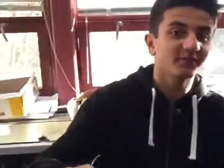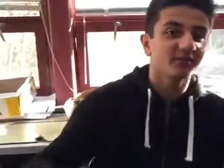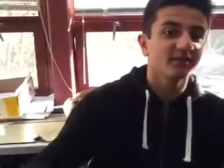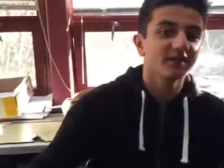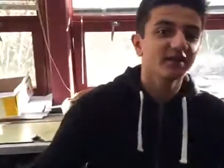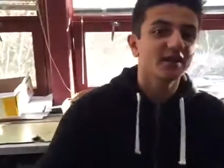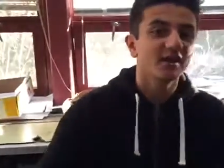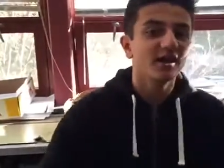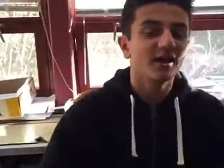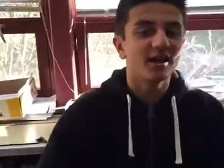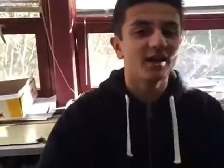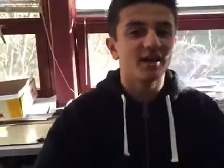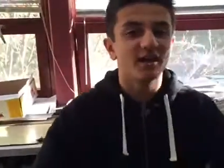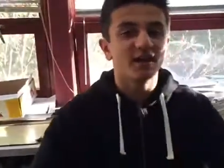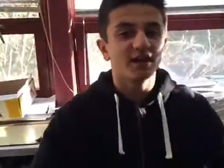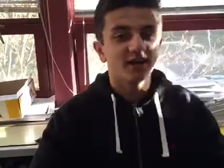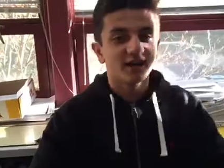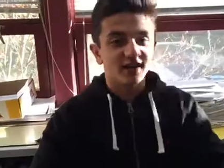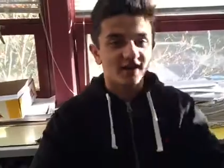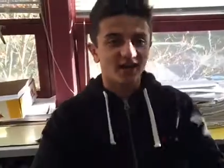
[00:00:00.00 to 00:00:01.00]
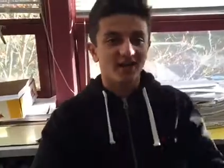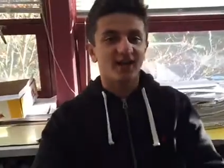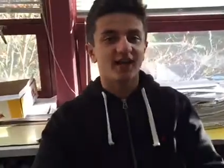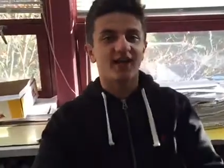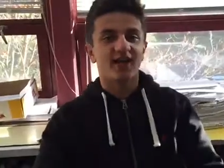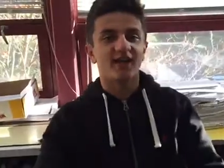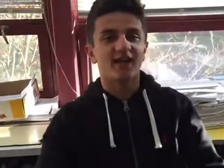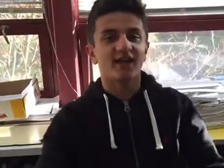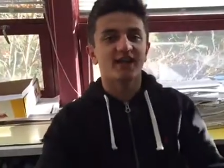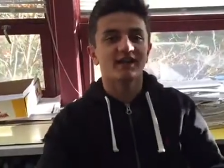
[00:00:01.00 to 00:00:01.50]
about me?
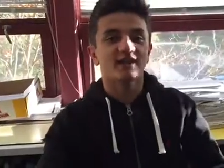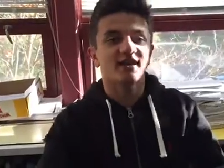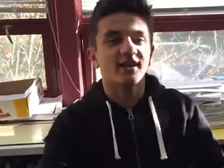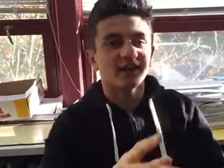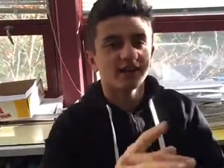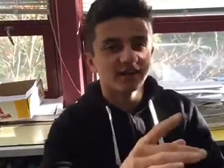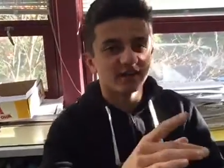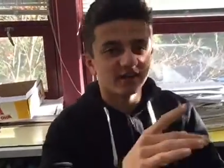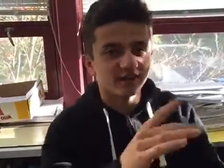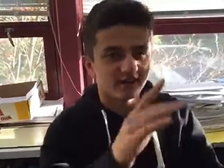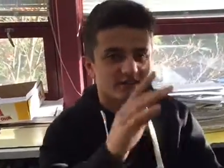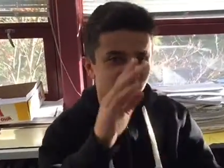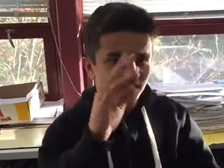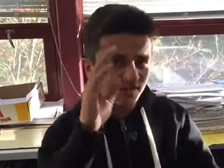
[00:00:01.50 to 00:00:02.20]
And uh,